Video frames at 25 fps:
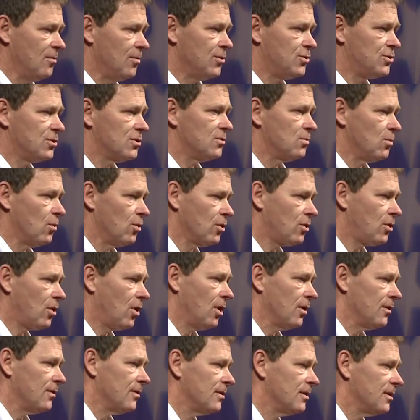We should
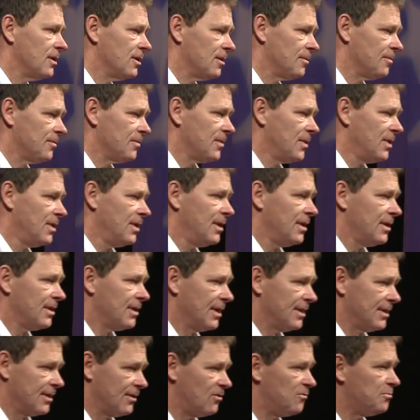work on um,
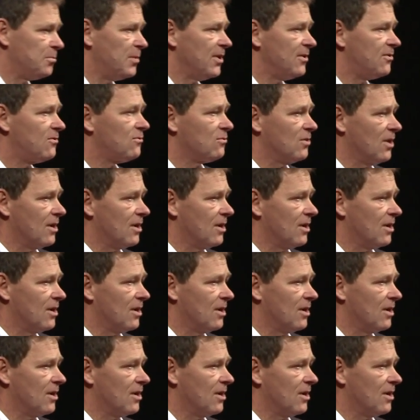getting space